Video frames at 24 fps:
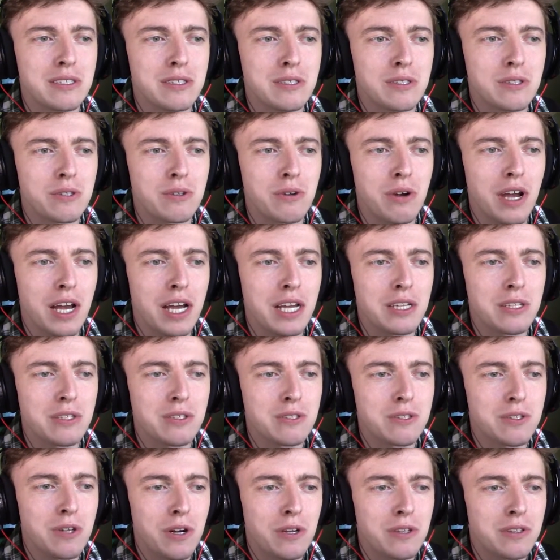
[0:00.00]
try to
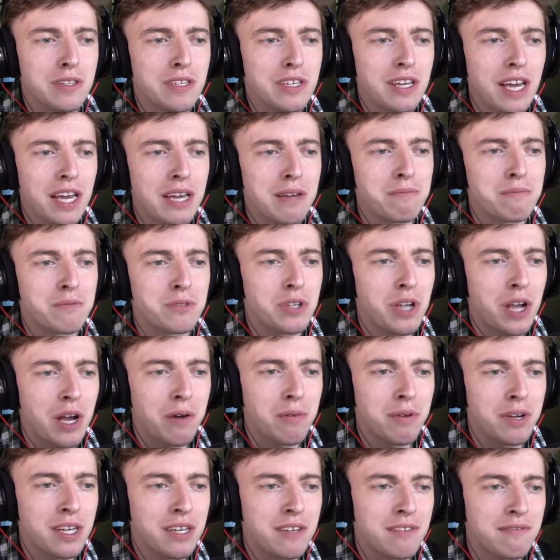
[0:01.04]
start the game, shall
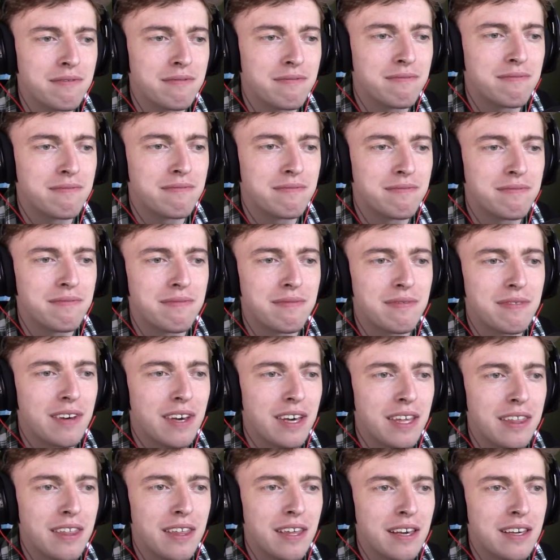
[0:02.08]
we? I
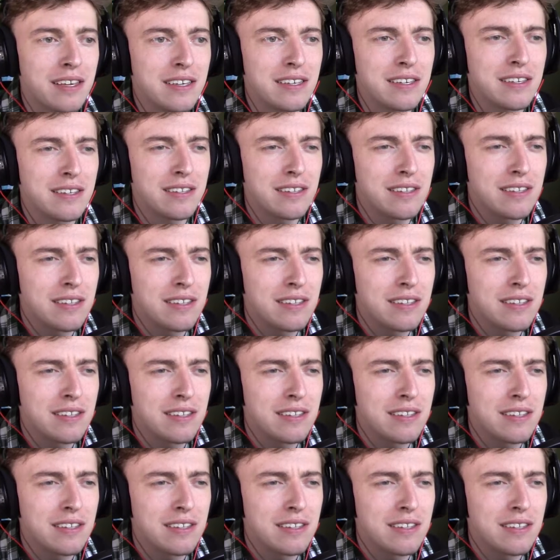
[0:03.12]
think.